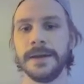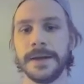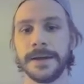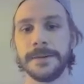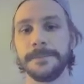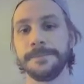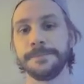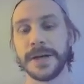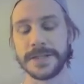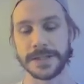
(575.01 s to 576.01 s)

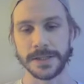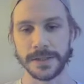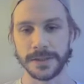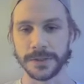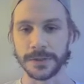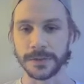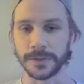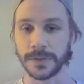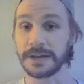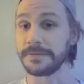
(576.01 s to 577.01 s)
But
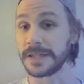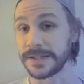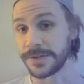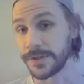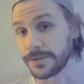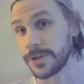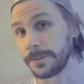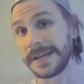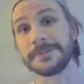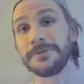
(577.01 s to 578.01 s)
you have this as your
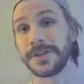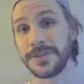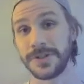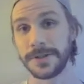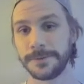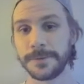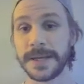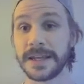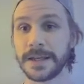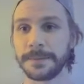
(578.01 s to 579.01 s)
top-end finisher for
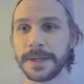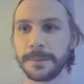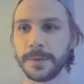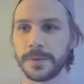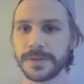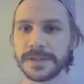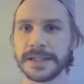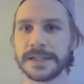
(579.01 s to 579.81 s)
making a big board